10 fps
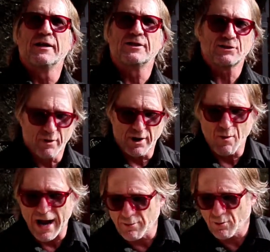Just want to
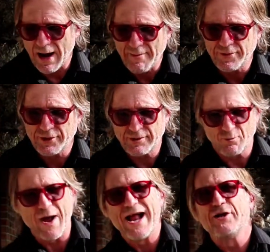
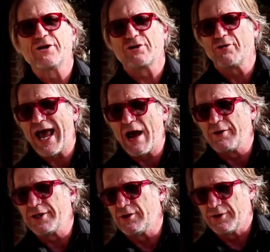run you through how
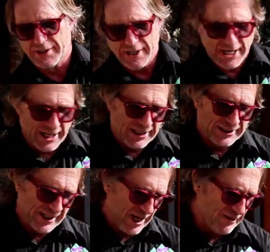we do it.
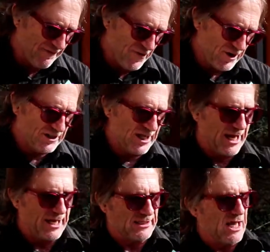So the first thing
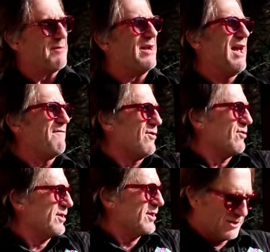is, have a
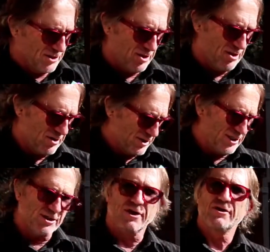look at this girl.
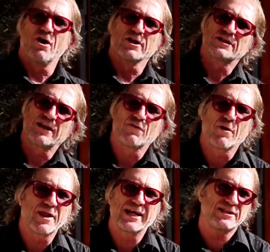She's got knots
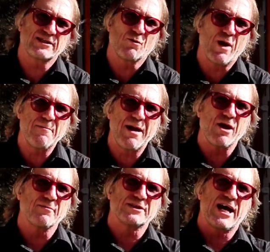everywhere, but that's just the way
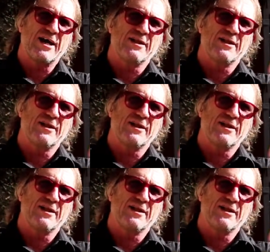Maramas are.